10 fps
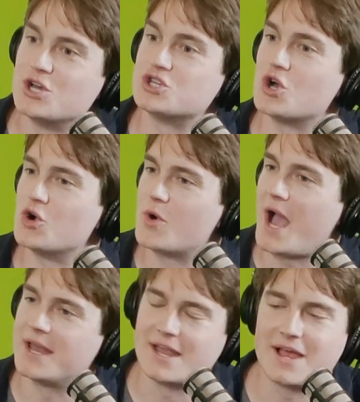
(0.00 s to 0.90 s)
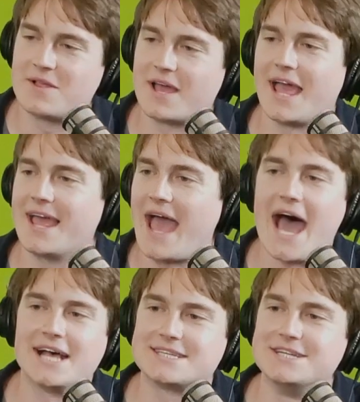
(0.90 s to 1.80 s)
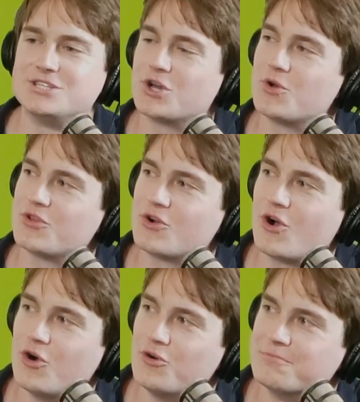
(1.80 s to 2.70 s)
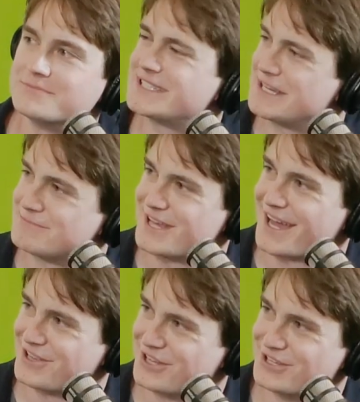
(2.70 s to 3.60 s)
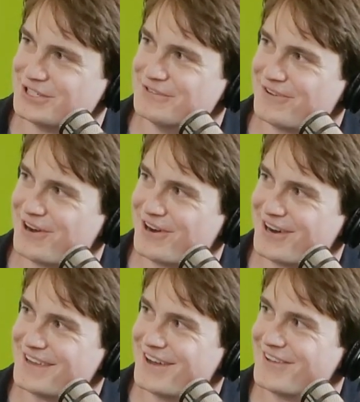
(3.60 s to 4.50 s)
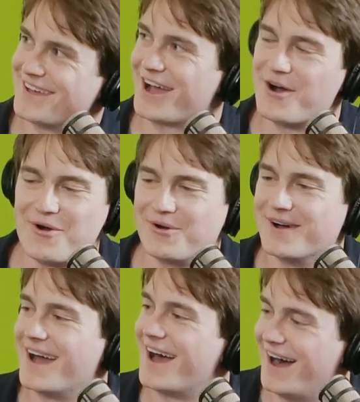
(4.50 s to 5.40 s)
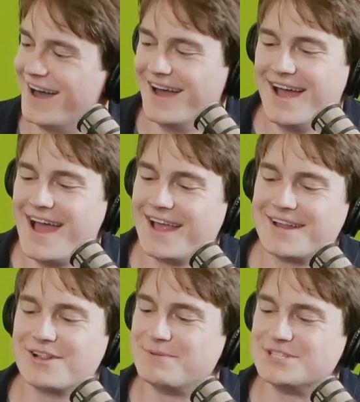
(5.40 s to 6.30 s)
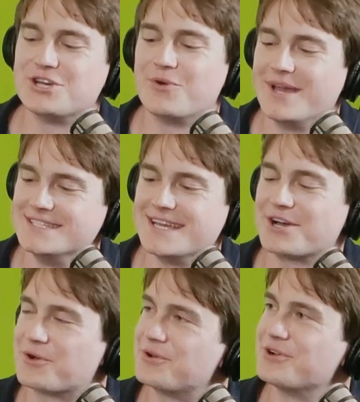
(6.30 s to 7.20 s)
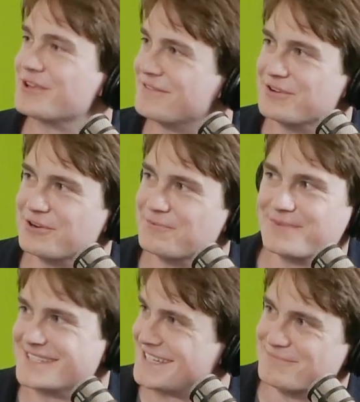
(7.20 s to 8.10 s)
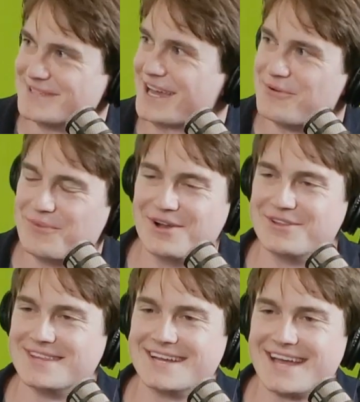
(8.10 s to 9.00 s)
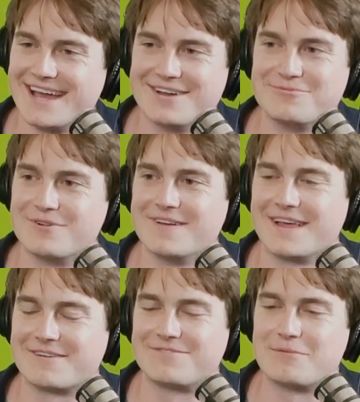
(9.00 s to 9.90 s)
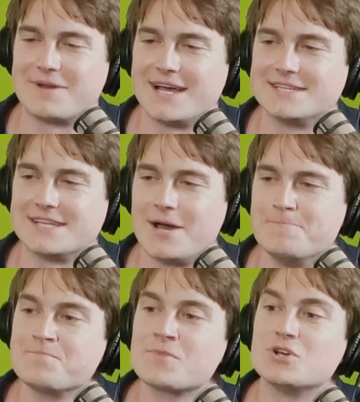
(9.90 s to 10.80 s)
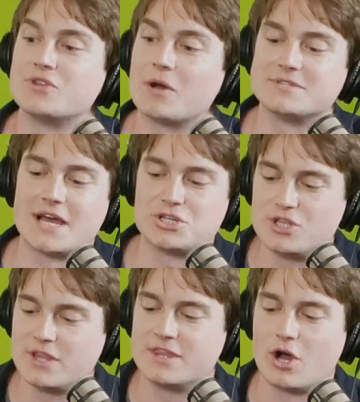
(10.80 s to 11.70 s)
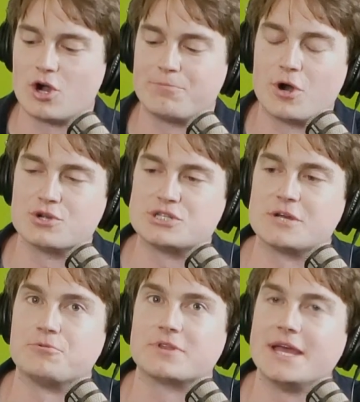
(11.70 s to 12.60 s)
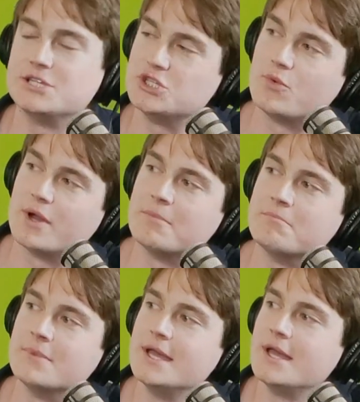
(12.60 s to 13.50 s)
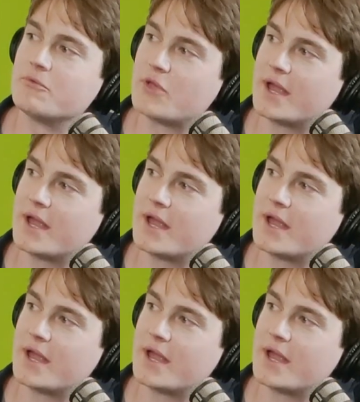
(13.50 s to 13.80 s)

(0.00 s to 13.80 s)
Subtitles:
So, and like asking to go to their home seems like a little too far, it'll be so easy. I'll go to your living room. It seems like a weird thing to like frame it as. So that was actually our partnership with KZUM that